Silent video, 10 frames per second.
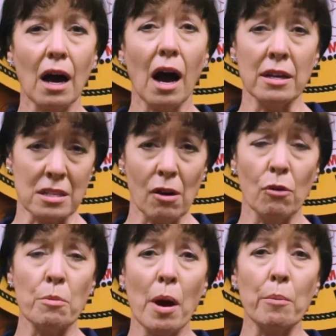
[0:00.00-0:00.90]
as I
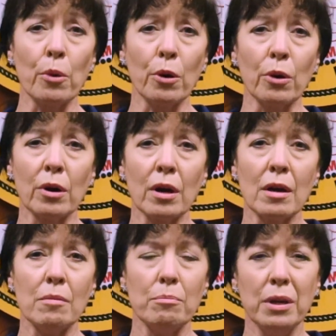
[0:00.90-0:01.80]
remember
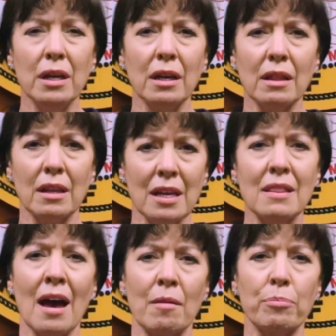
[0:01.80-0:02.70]
being in
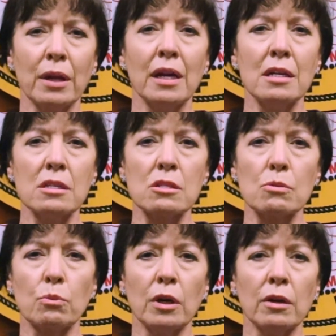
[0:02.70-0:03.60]
that place
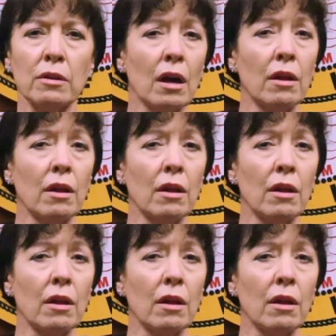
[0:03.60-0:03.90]
where the